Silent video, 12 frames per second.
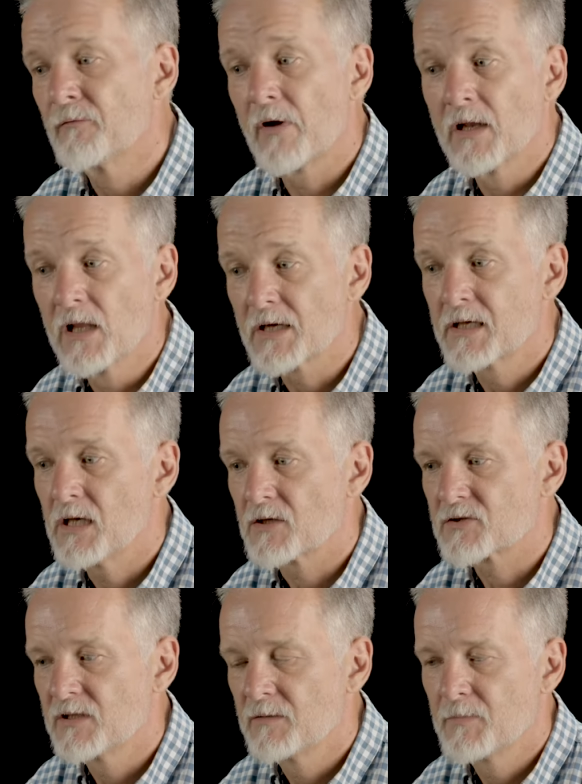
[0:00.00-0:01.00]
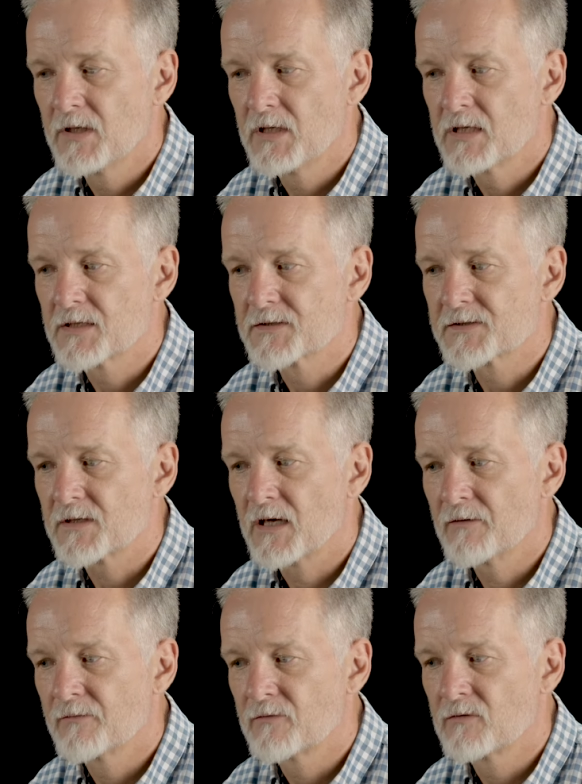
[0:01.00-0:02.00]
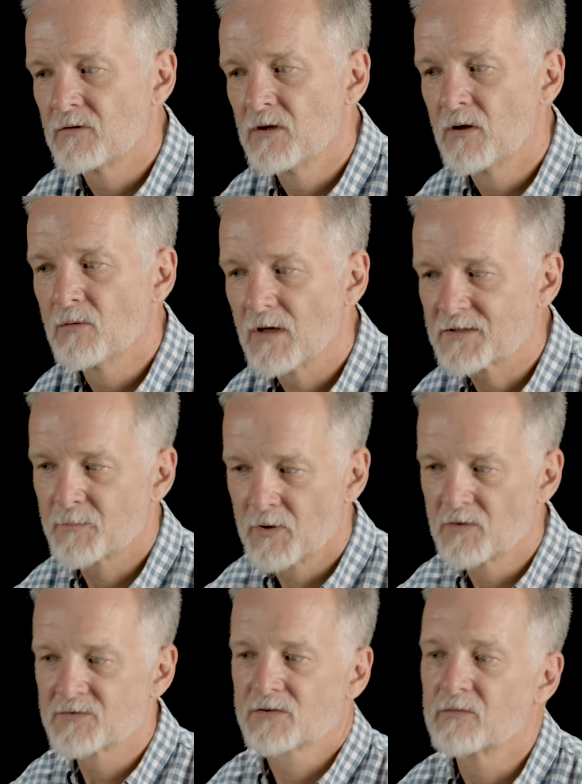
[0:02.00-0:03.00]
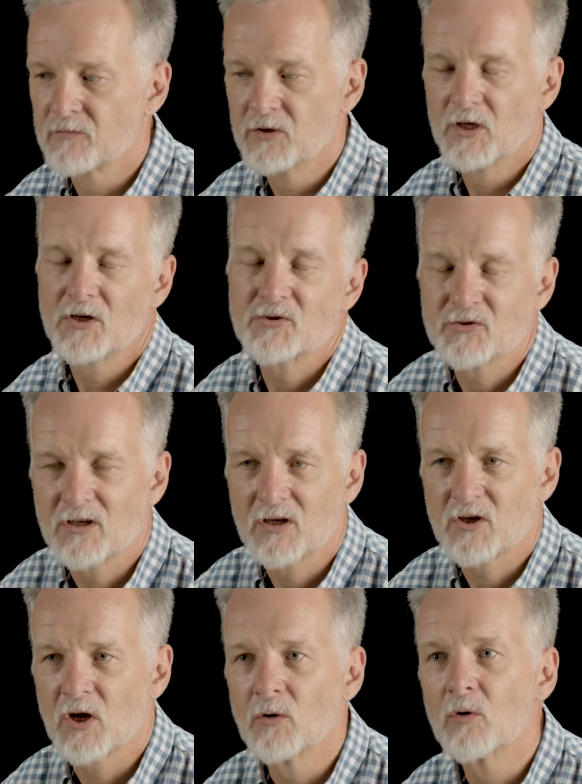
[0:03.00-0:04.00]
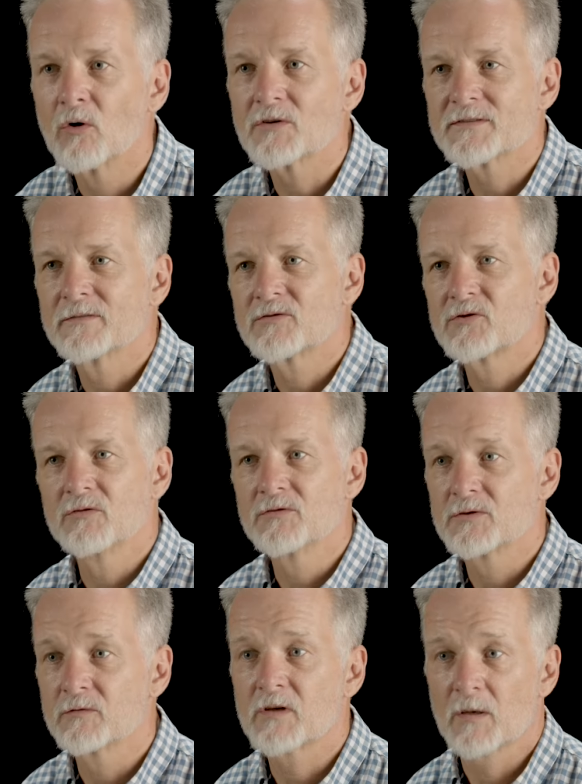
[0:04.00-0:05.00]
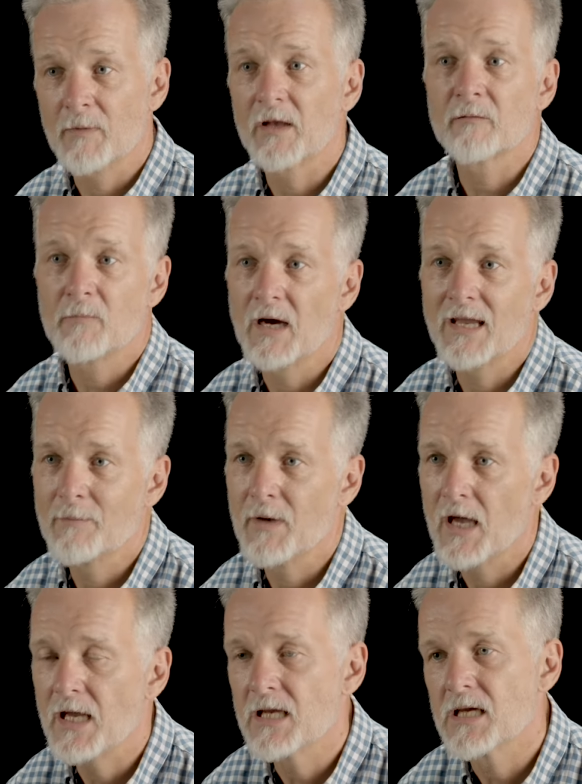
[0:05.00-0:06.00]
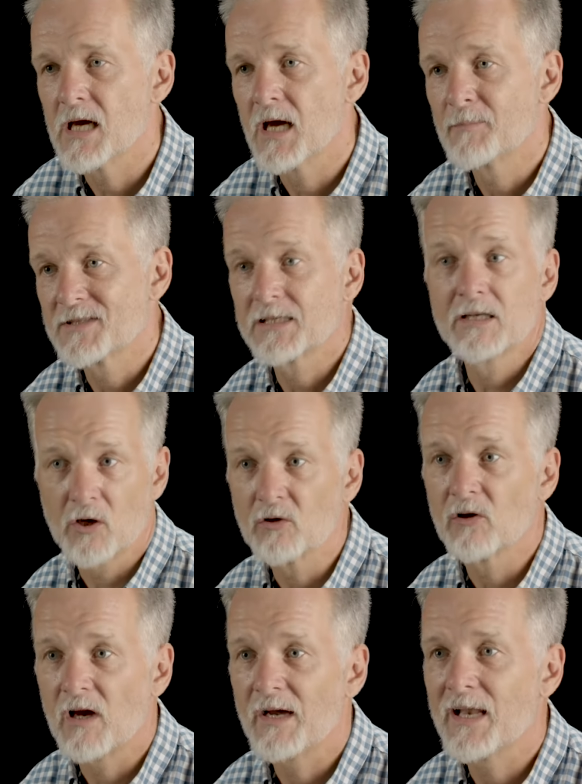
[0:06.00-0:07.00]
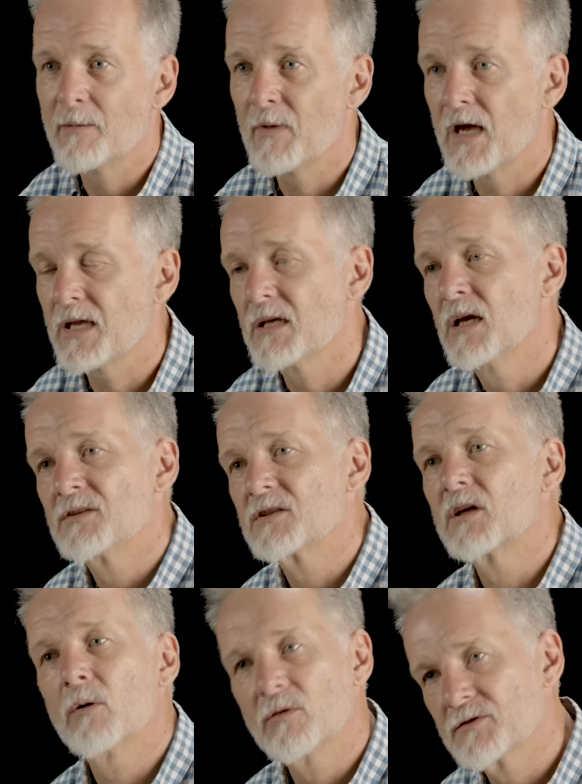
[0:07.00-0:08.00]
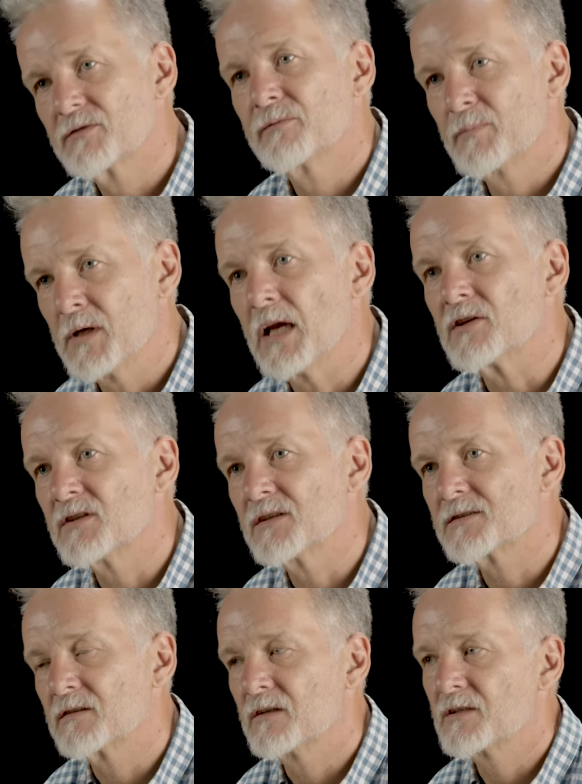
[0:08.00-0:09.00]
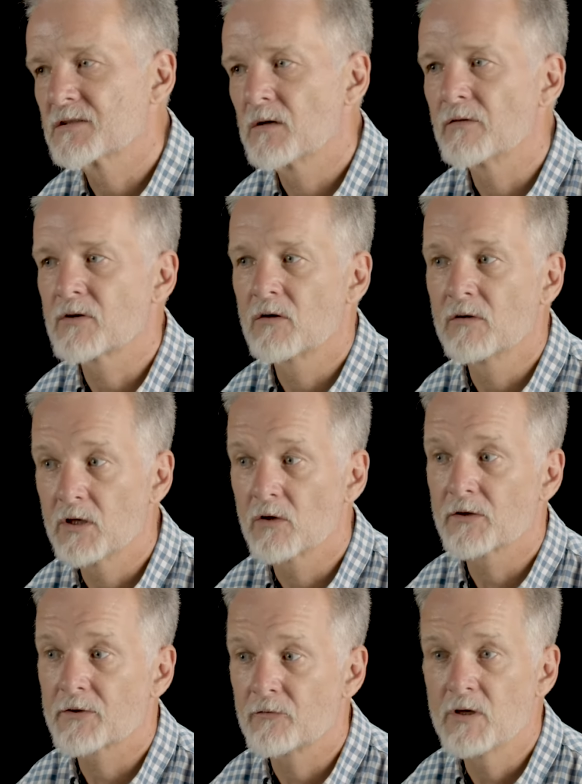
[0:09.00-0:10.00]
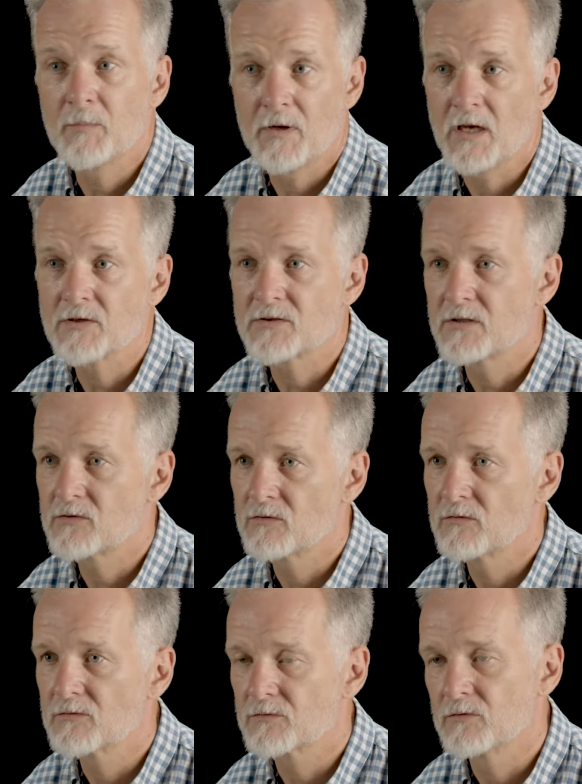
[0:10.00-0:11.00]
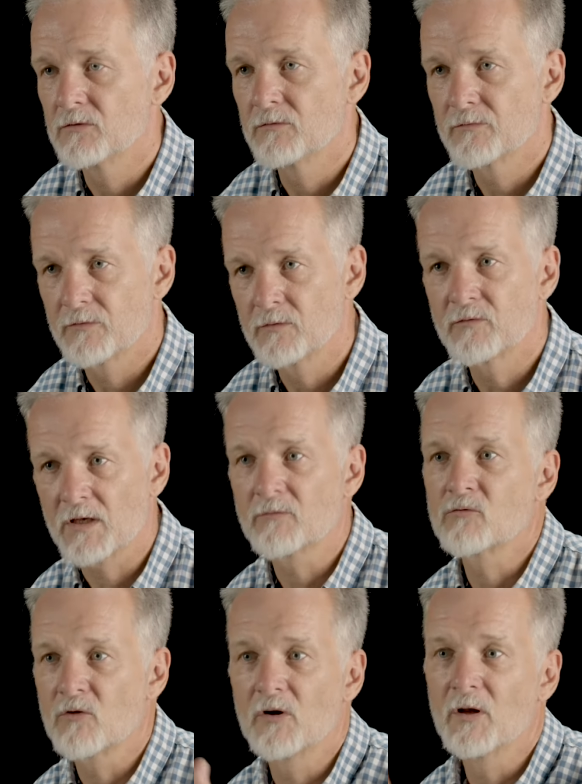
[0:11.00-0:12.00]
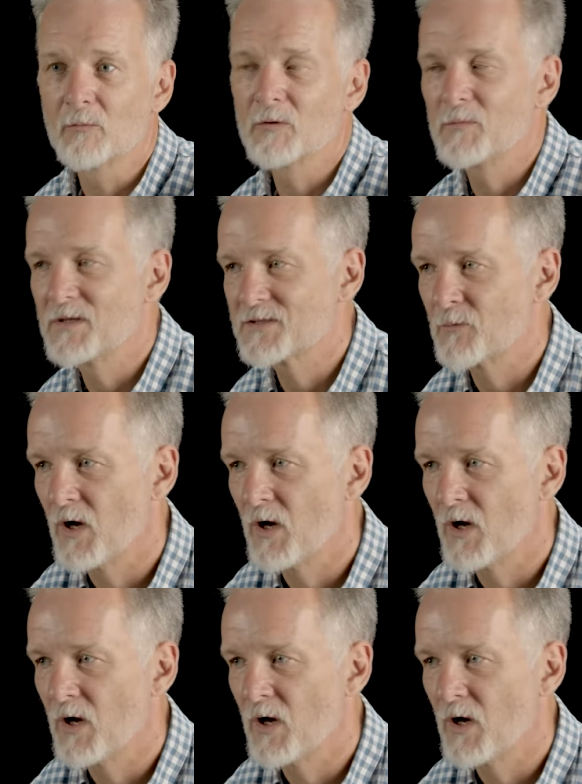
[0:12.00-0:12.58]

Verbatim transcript: been very lucky actually because I've, I suppose sort of nurtured a cohort of students who've come out of my MA, particularly the online MA, to go on to PhD studies. So I've currently got 3 PhD students who've kind of grown up with me, as it